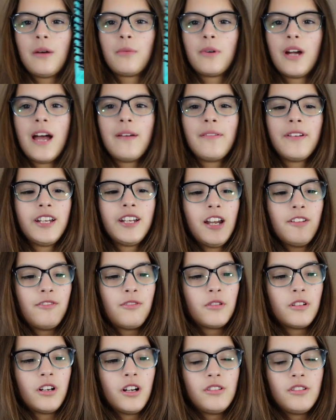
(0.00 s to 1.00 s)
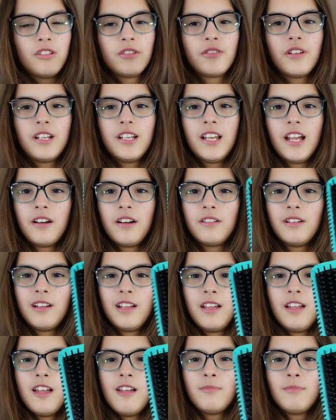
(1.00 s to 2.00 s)
We're having it at 400 right now
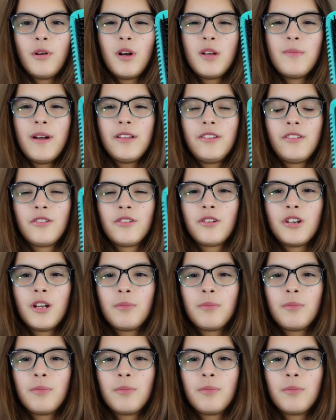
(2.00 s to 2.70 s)
but we might turn it